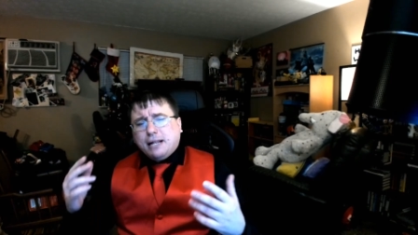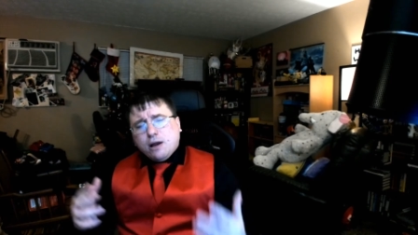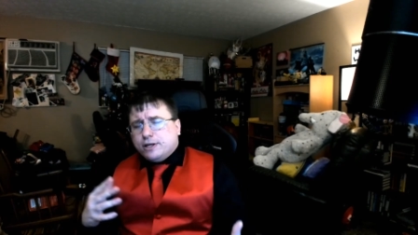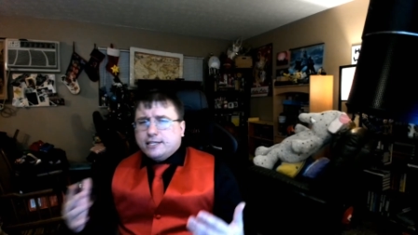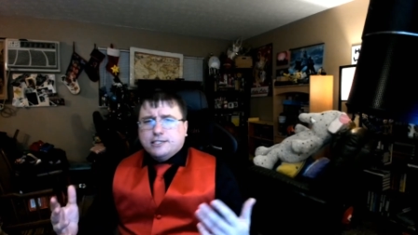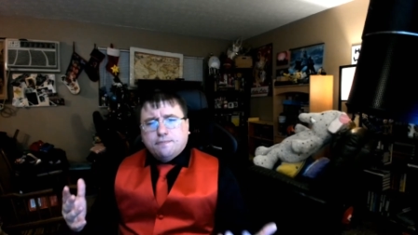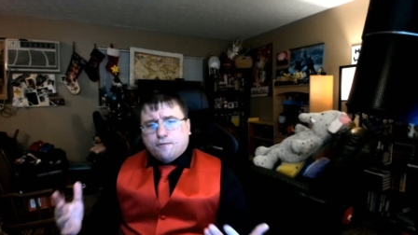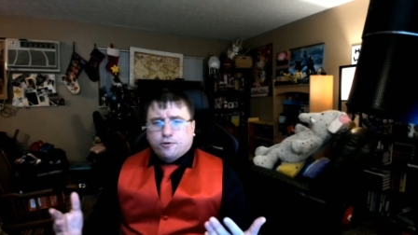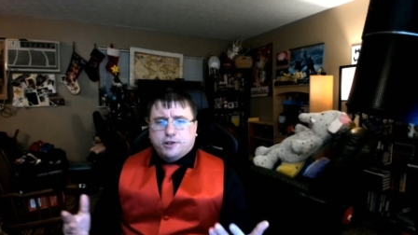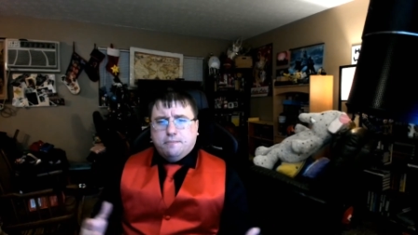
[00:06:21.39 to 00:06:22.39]
play with and
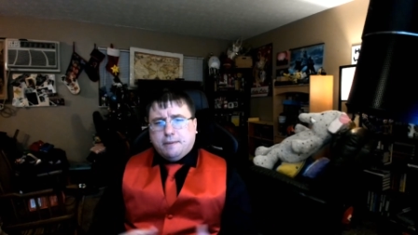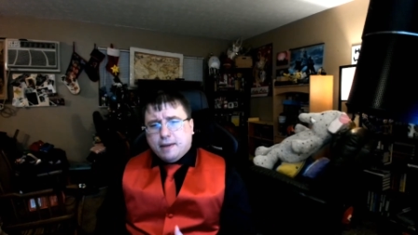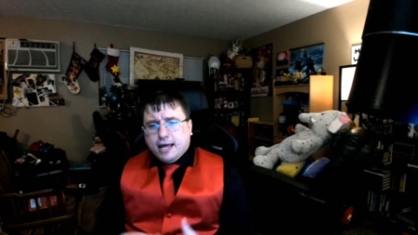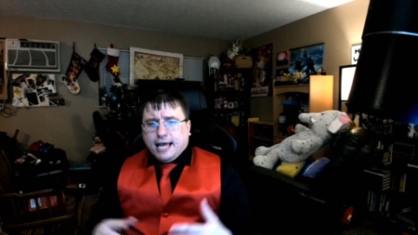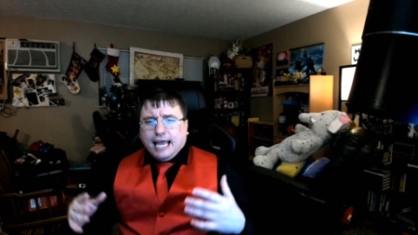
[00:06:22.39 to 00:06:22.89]
subvert the meme.